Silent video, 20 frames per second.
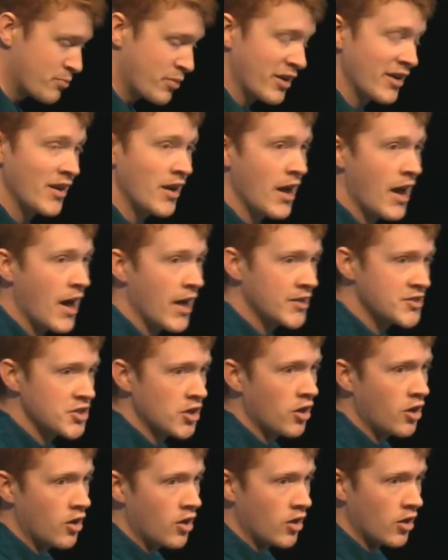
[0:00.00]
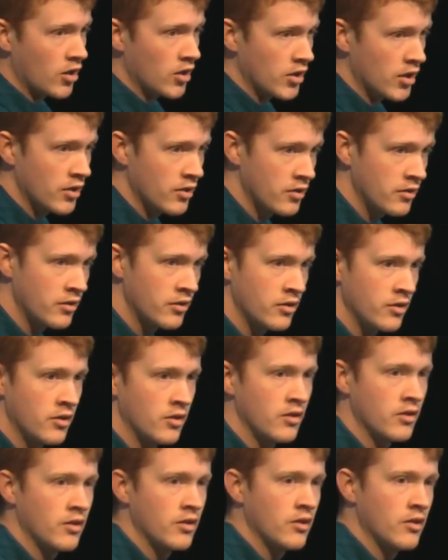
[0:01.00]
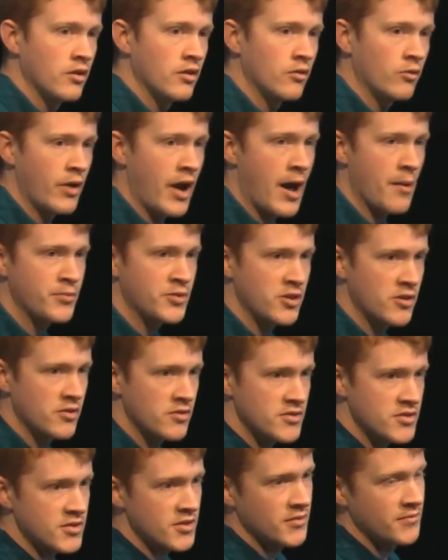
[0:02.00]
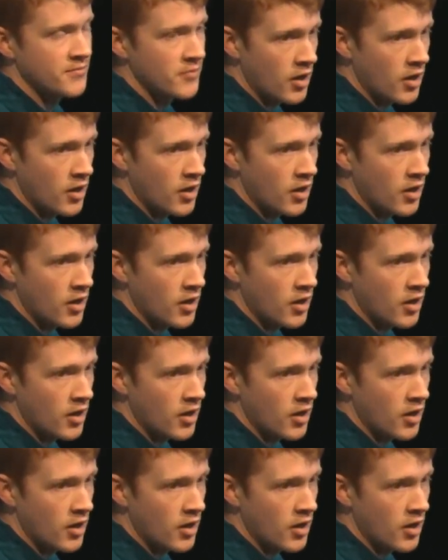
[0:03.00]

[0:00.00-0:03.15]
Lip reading: But not all raptors